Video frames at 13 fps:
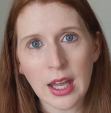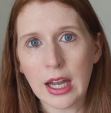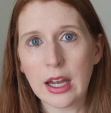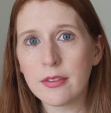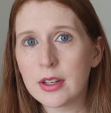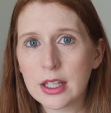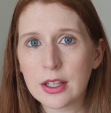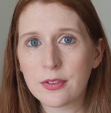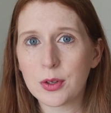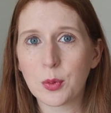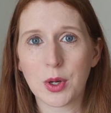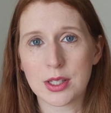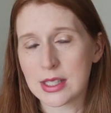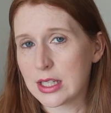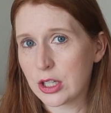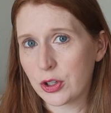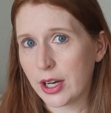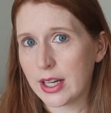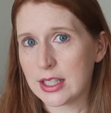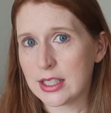Even if it wasn't in
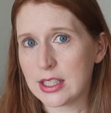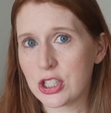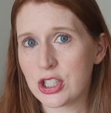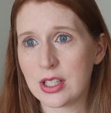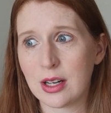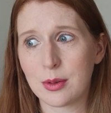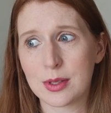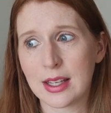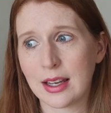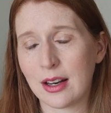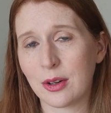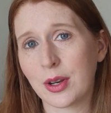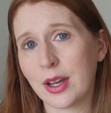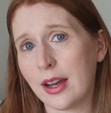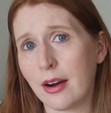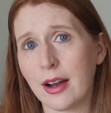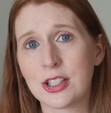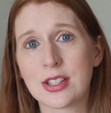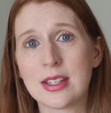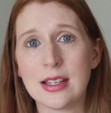great condition, I was like, I don't care.
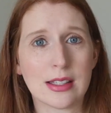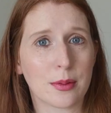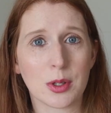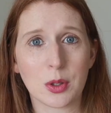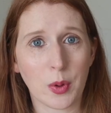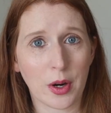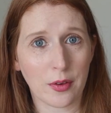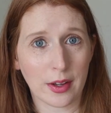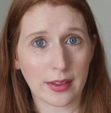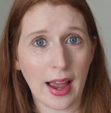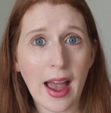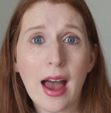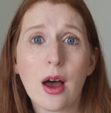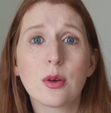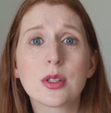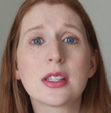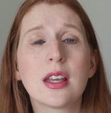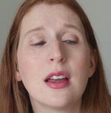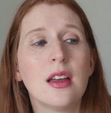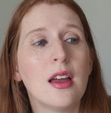I just need something to wear around the
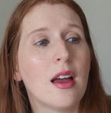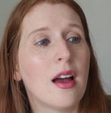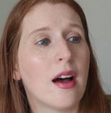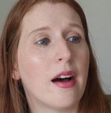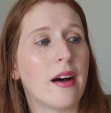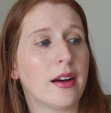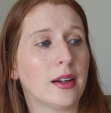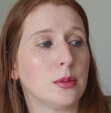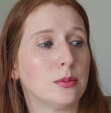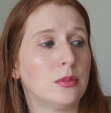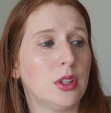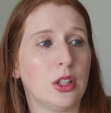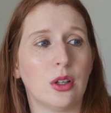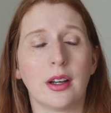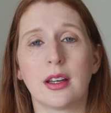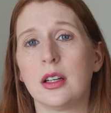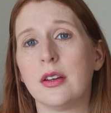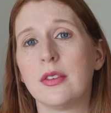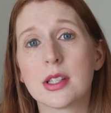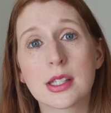house. I
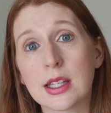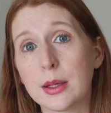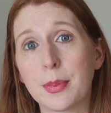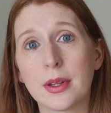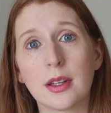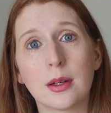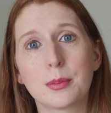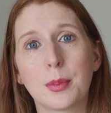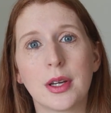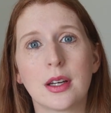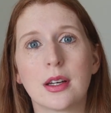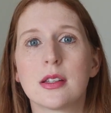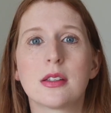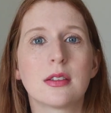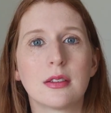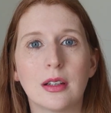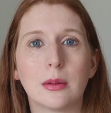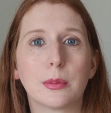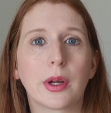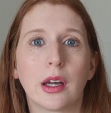could even sleep in them because
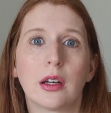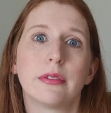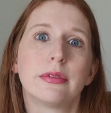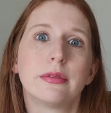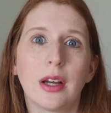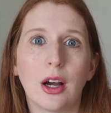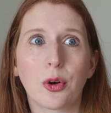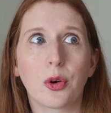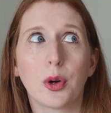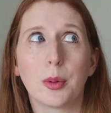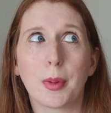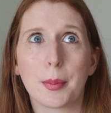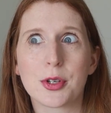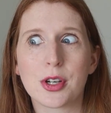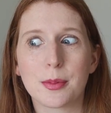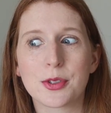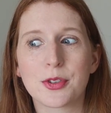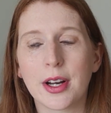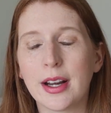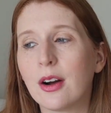I'm kind of outgrowing my
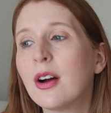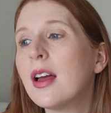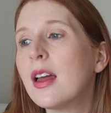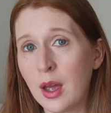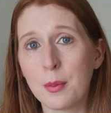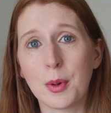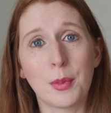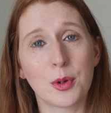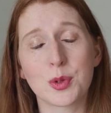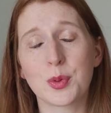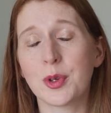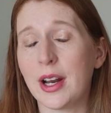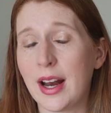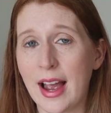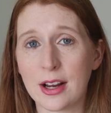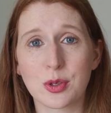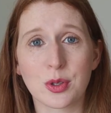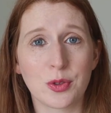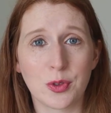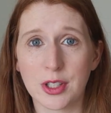pajamas right now. But most were in
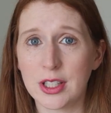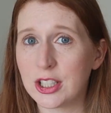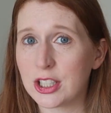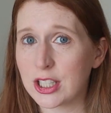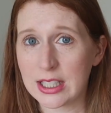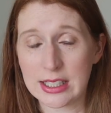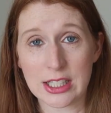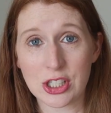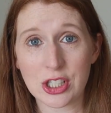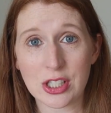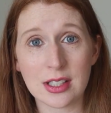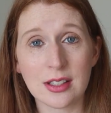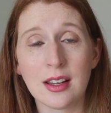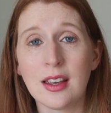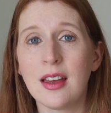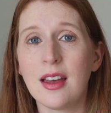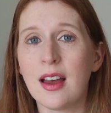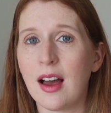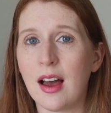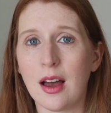actually really good condition.
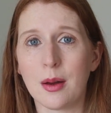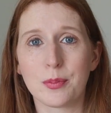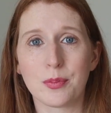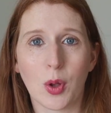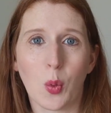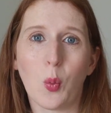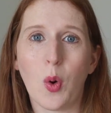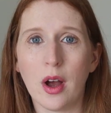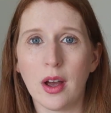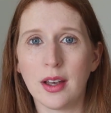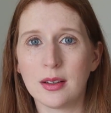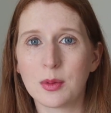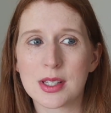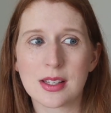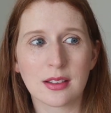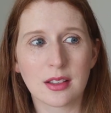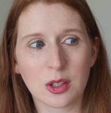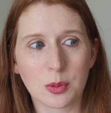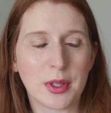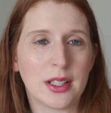One was a
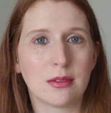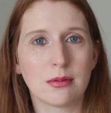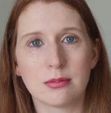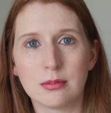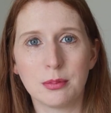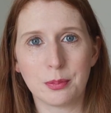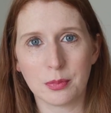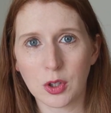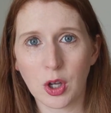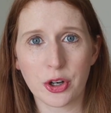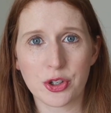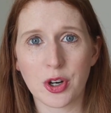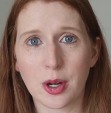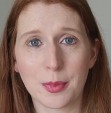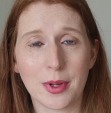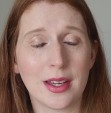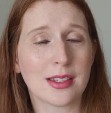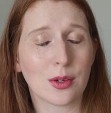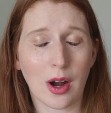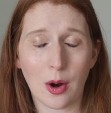little bit larger on
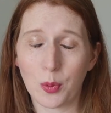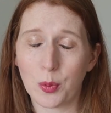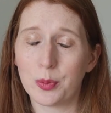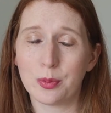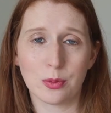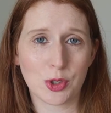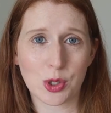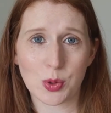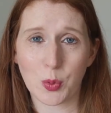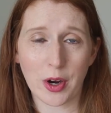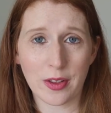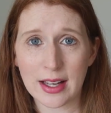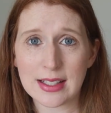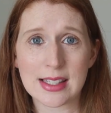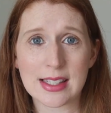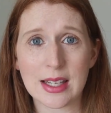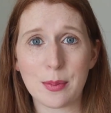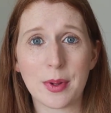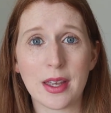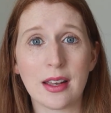me, so I'll just wear that to
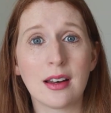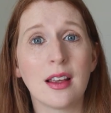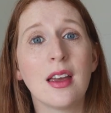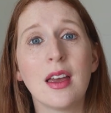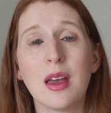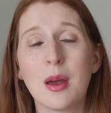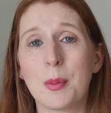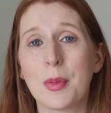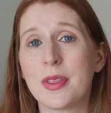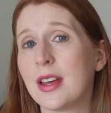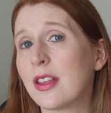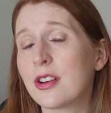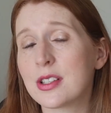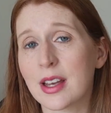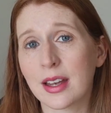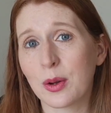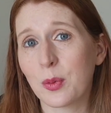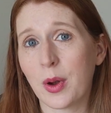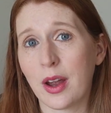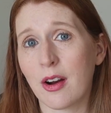sleep in. But the others I
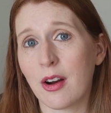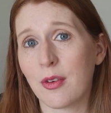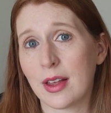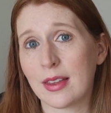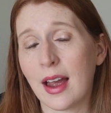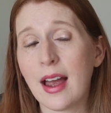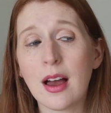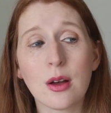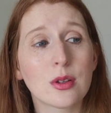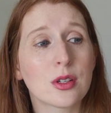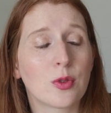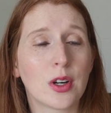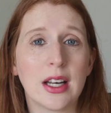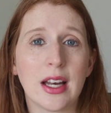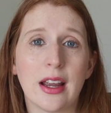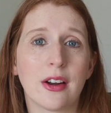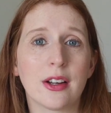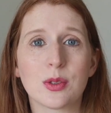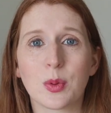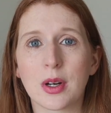can wear around the house, running
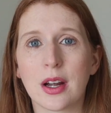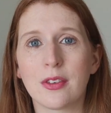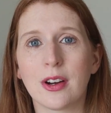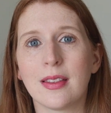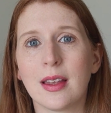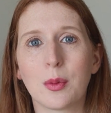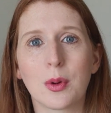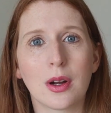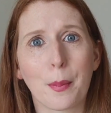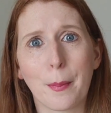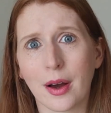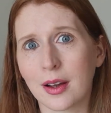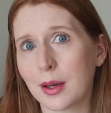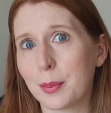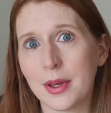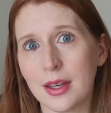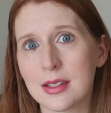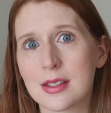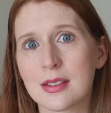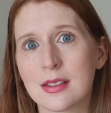errands, whatever, and they were $1 a
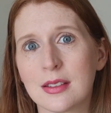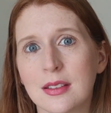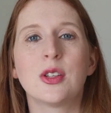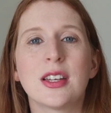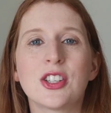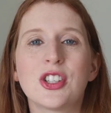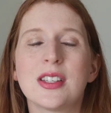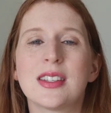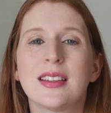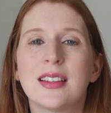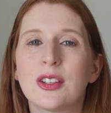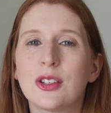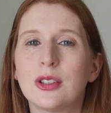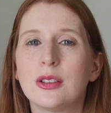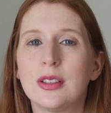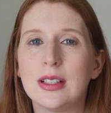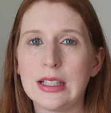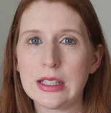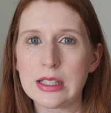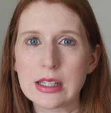piece. So that's just a
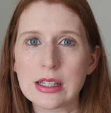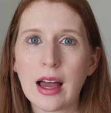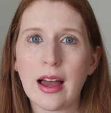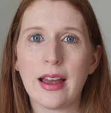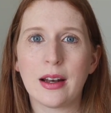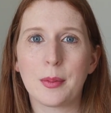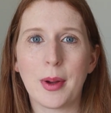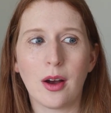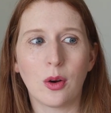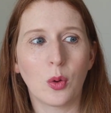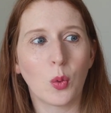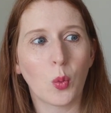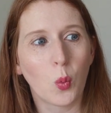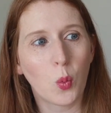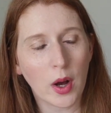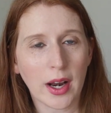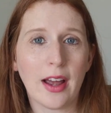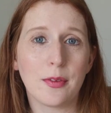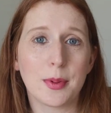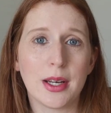little insight about
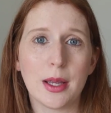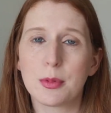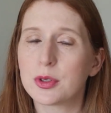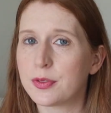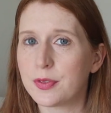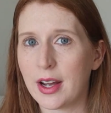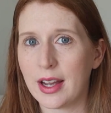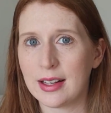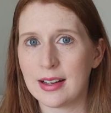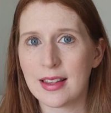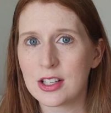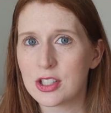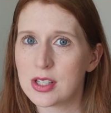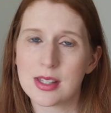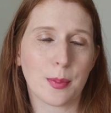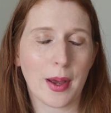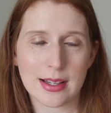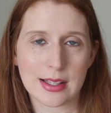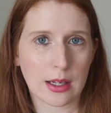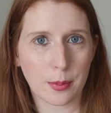what I've been able to find, and that's just the
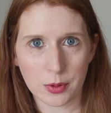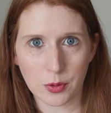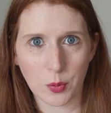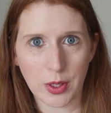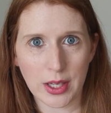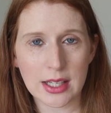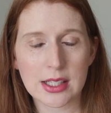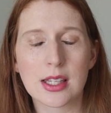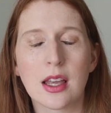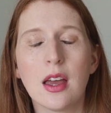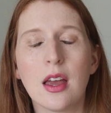past couple of weeks.